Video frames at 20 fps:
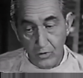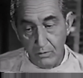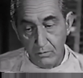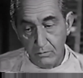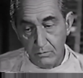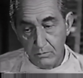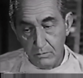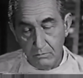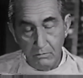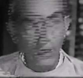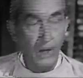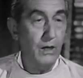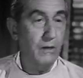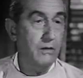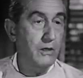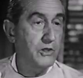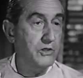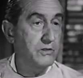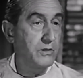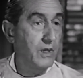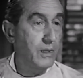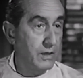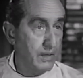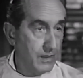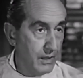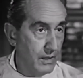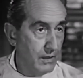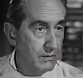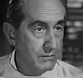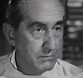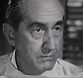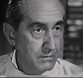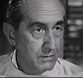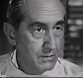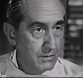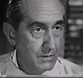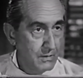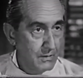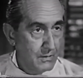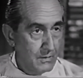Well, the record doesn't indicate it.
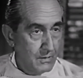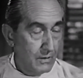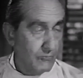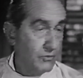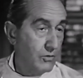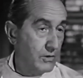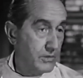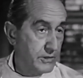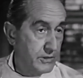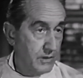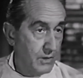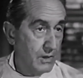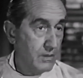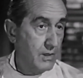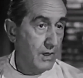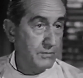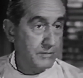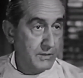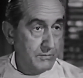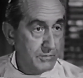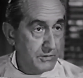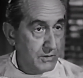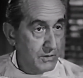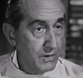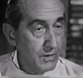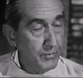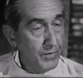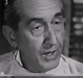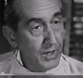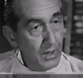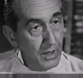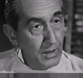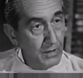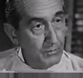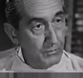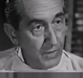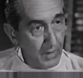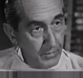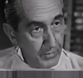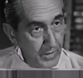Of course, the autopsy was only
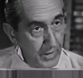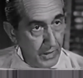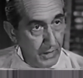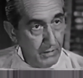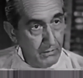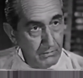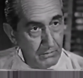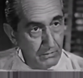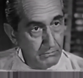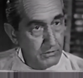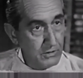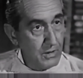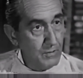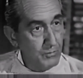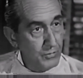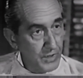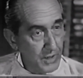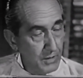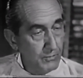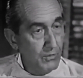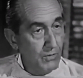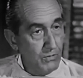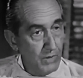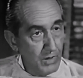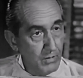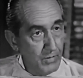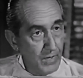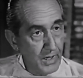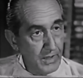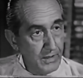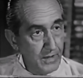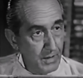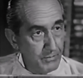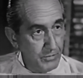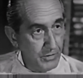begun by me. It was completed by one of my